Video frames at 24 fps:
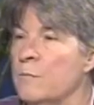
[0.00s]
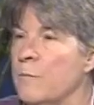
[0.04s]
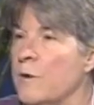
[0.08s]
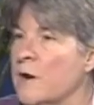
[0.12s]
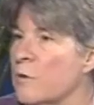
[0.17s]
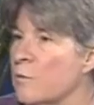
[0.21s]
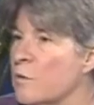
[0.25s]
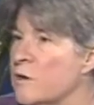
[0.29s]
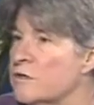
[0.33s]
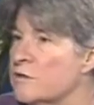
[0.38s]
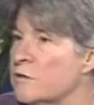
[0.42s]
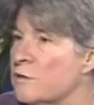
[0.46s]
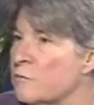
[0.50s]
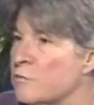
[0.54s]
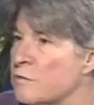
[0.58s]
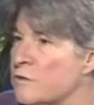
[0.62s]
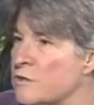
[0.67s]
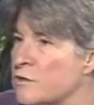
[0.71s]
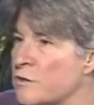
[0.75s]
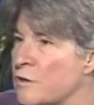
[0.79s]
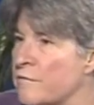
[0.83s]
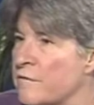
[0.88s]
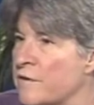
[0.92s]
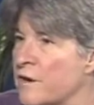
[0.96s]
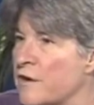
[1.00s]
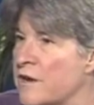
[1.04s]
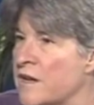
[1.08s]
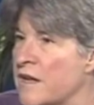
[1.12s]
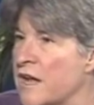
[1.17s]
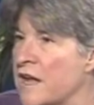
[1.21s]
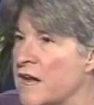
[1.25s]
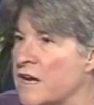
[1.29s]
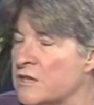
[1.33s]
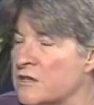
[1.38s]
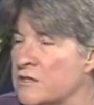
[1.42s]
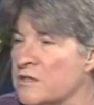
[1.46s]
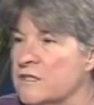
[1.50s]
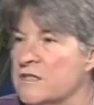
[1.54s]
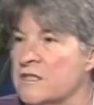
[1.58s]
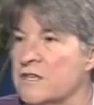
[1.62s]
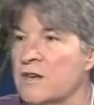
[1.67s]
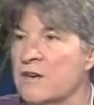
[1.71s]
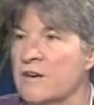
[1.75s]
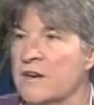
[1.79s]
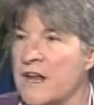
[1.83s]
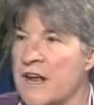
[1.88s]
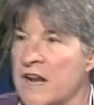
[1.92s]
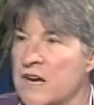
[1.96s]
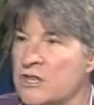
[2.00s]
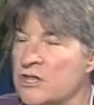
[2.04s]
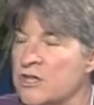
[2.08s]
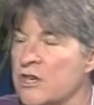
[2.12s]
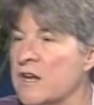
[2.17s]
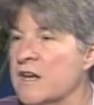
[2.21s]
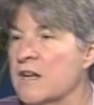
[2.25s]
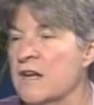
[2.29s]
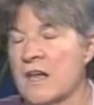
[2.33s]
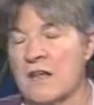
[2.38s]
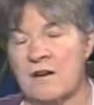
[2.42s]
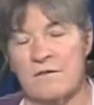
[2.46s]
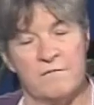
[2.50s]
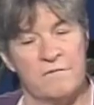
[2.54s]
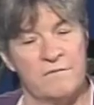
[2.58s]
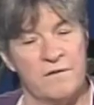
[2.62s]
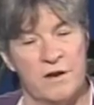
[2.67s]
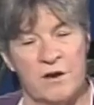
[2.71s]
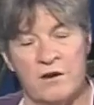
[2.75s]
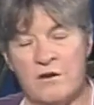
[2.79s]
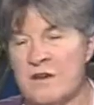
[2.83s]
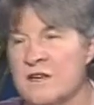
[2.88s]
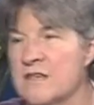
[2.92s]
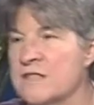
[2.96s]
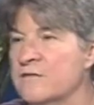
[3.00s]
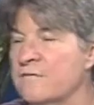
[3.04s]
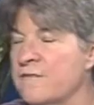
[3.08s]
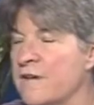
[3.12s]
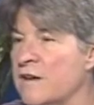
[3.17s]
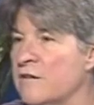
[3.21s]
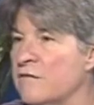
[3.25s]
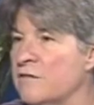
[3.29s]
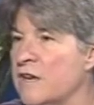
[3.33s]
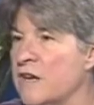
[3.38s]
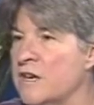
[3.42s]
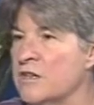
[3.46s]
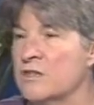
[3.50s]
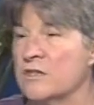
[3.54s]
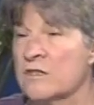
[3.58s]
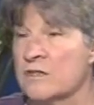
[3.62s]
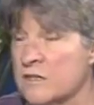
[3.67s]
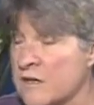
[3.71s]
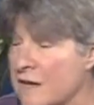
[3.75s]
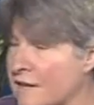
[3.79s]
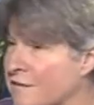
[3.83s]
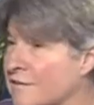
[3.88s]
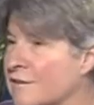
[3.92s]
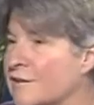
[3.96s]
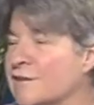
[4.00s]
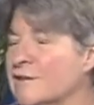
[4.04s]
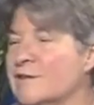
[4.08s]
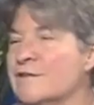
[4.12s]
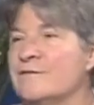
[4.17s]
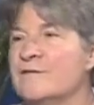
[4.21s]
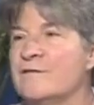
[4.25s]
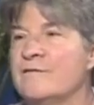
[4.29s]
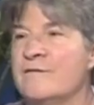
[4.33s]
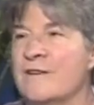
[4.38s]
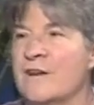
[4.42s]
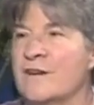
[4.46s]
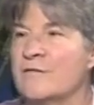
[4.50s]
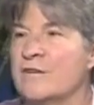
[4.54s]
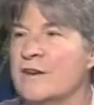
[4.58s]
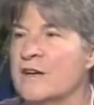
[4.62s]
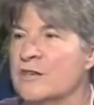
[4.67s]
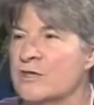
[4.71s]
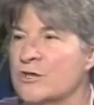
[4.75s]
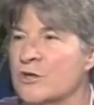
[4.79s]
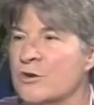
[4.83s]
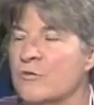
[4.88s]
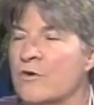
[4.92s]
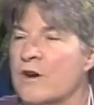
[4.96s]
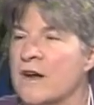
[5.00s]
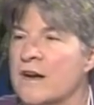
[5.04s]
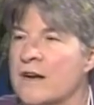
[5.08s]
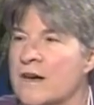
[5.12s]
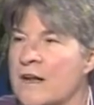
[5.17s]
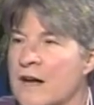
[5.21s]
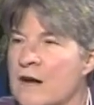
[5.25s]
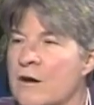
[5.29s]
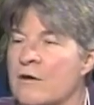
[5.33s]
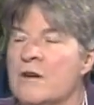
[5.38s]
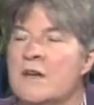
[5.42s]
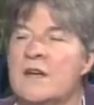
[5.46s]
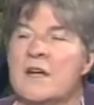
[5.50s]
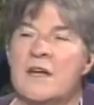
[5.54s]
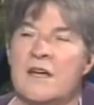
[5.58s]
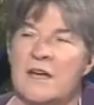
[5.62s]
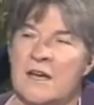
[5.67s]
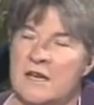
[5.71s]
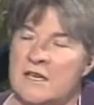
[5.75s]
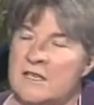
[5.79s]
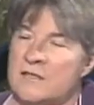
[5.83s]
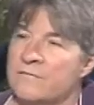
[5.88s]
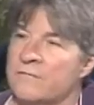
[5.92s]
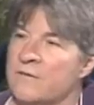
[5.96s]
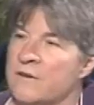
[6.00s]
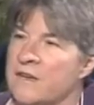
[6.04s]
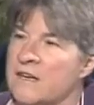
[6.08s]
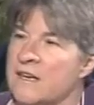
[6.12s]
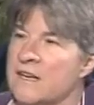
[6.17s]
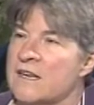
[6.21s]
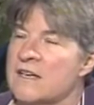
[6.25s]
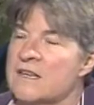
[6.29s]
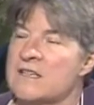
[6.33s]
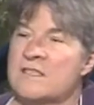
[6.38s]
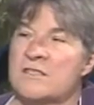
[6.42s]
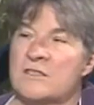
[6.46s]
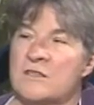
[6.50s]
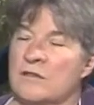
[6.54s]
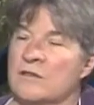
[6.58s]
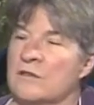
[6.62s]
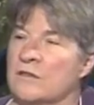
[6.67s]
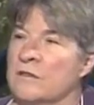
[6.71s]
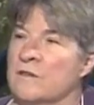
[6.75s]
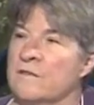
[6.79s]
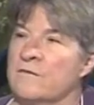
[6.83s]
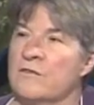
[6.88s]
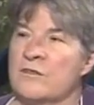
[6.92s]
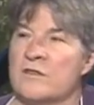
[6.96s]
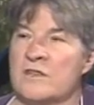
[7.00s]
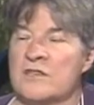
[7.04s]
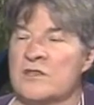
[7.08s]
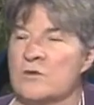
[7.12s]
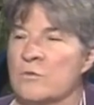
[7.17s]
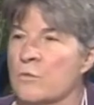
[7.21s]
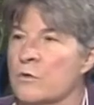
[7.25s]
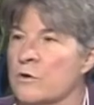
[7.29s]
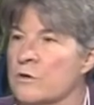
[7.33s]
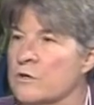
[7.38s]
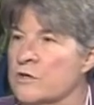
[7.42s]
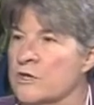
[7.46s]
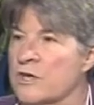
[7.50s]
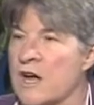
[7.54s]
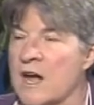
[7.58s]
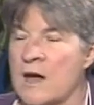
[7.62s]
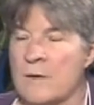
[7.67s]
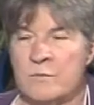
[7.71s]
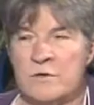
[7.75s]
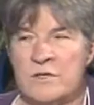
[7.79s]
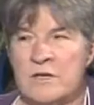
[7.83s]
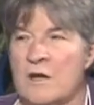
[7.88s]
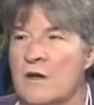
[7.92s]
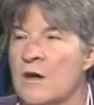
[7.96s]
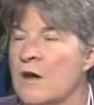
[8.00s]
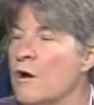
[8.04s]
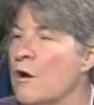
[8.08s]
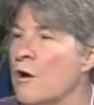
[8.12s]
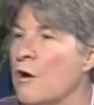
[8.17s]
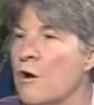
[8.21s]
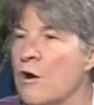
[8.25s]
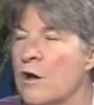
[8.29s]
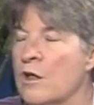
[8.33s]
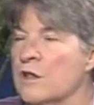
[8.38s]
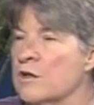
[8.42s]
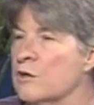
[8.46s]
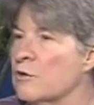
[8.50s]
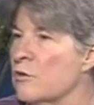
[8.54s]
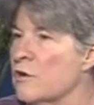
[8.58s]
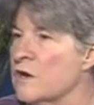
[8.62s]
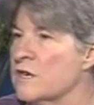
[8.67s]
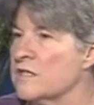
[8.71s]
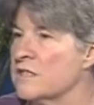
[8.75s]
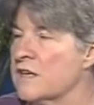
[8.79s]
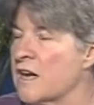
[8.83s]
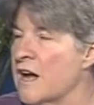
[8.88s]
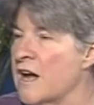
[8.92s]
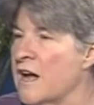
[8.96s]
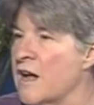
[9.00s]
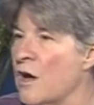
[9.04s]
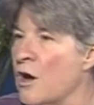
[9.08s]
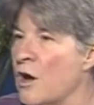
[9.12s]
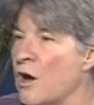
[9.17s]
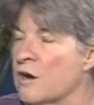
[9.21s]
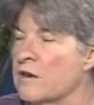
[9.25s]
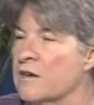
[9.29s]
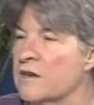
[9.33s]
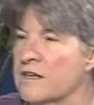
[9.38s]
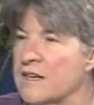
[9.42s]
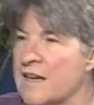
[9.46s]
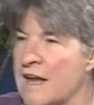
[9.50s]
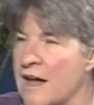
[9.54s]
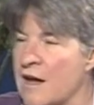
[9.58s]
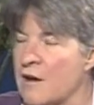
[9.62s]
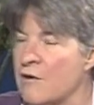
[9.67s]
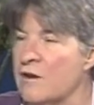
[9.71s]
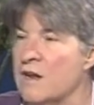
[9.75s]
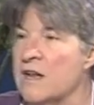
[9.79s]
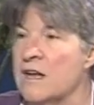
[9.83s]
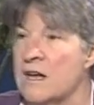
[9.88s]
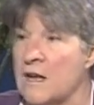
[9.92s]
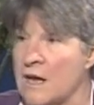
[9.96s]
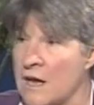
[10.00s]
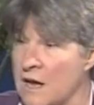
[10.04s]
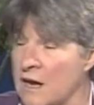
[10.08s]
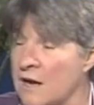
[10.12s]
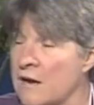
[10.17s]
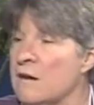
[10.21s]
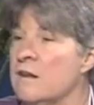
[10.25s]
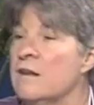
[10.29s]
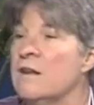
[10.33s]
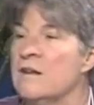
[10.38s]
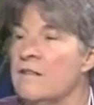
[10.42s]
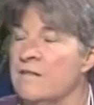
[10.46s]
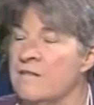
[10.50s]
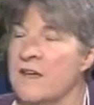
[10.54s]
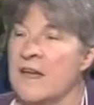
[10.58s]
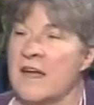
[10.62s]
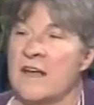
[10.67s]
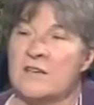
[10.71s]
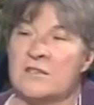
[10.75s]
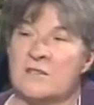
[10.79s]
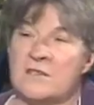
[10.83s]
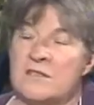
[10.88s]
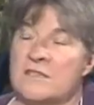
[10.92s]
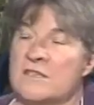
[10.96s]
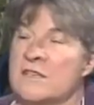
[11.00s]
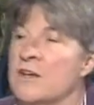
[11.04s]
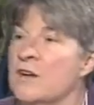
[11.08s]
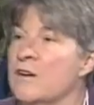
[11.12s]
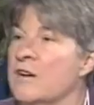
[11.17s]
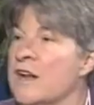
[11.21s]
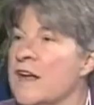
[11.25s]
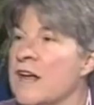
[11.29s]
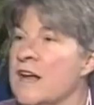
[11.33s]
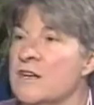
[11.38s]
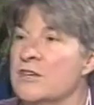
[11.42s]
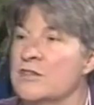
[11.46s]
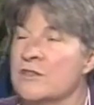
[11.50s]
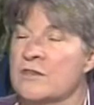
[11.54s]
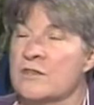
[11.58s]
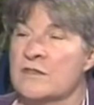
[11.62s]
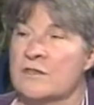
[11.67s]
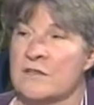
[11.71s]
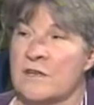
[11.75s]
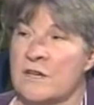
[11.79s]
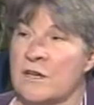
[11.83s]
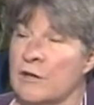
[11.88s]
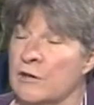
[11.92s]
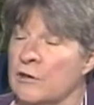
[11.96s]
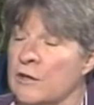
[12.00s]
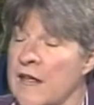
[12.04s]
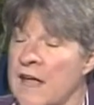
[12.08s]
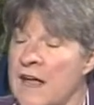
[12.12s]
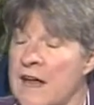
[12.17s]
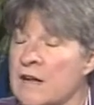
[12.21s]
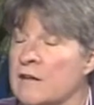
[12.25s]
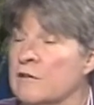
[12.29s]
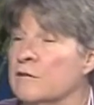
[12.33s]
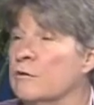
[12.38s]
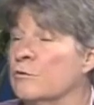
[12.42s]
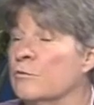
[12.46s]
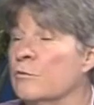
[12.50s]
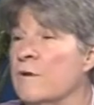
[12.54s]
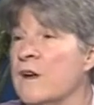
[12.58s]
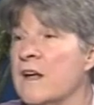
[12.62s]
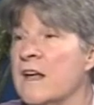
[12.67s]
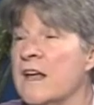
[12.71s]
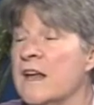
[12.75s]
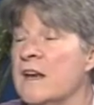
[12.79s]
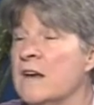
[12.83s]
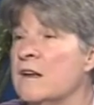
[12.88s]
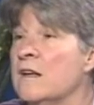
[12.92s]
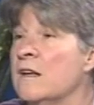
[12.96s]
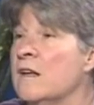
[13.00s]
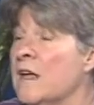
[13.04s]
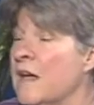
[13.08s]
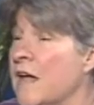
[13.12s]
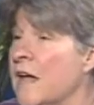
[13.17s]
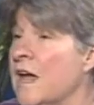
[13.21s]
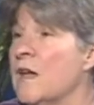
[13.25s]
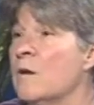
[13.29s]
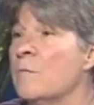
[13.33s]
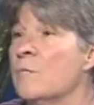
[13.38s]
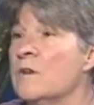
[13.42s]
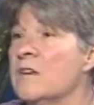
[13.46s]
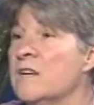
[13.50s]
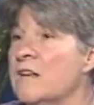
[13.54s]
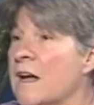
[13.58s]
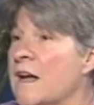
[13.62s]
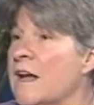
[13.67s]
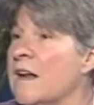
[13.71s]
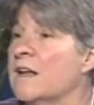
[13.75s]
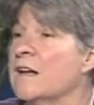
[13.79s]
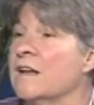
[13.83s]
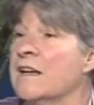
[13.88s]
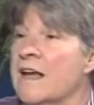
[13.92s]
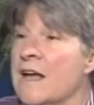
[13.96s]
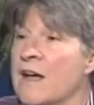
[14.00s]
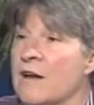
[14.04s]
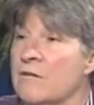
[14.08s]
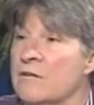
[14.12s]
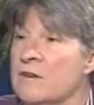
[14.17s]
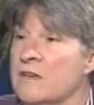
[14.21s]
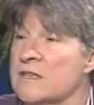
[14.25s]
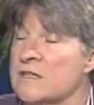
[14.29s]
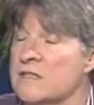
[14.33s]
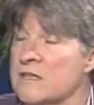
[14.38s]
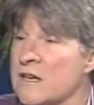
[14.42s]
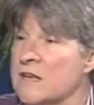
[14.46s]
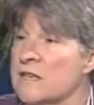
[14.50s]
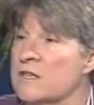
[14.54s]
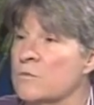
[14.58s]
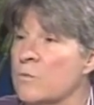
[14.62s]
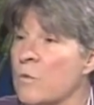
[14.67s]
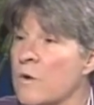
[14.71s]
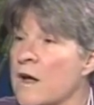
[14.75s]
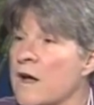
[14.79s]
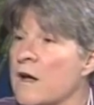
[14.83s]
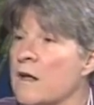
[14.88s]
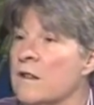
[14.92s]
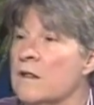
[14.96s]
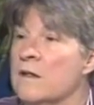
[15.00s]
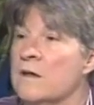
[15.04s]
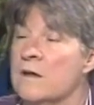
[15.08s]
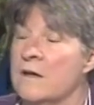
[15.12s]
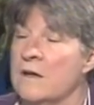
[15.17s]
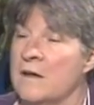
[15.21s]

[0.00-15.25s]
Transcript: by Western Reserve Area Agency on Aging and various foundations, like the Cleveland Foundation right now is funding us to deliver these workshops all across Cuyahoga County and the Agency on Aging to Lake, Lorain, and Medina counties as well.